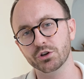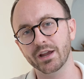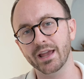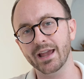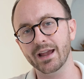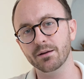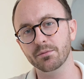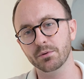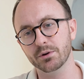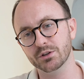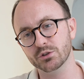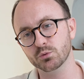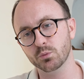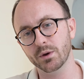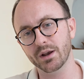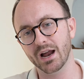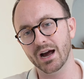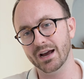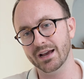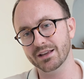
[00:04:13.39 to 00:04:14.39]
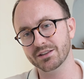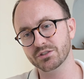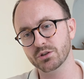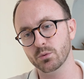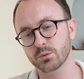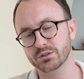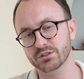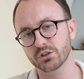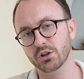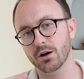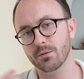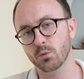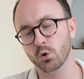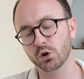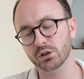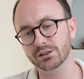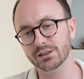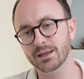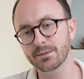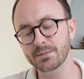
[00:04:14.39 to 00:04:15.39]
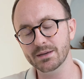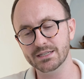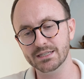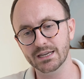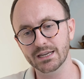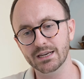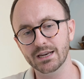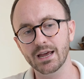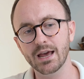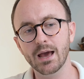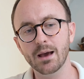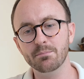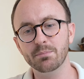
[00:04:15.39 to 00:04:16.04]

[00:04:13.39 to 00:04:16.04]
cameras when ISO was a lot more limited.